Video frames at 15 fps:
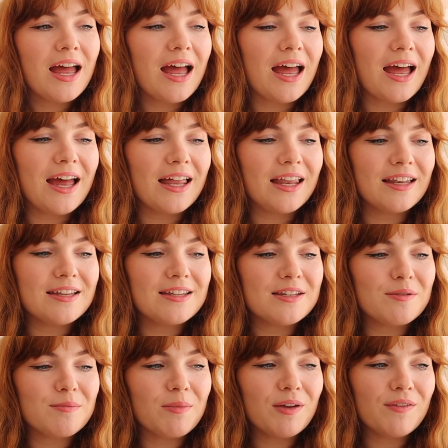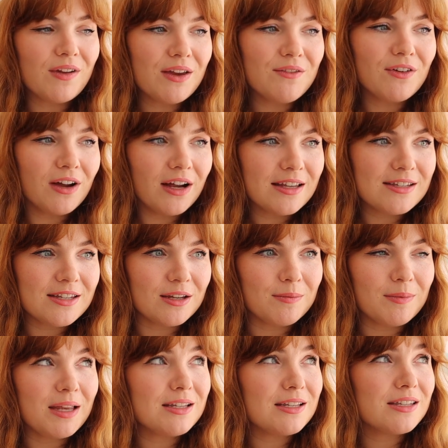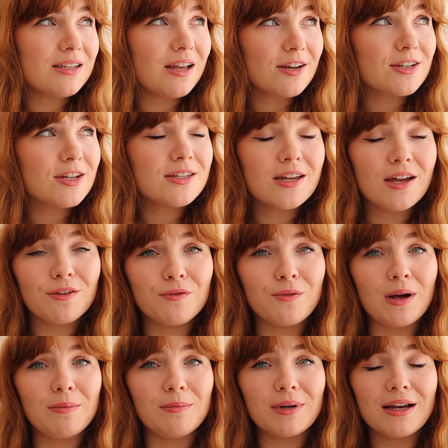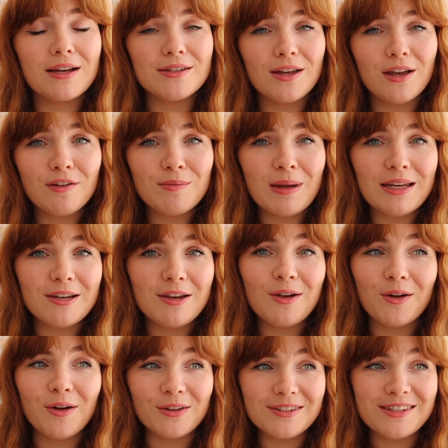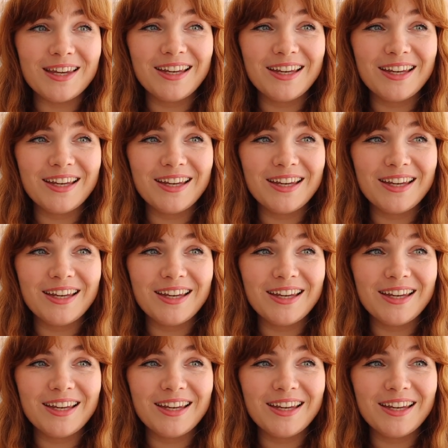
And my favourite item is such a tough one because I've made a lot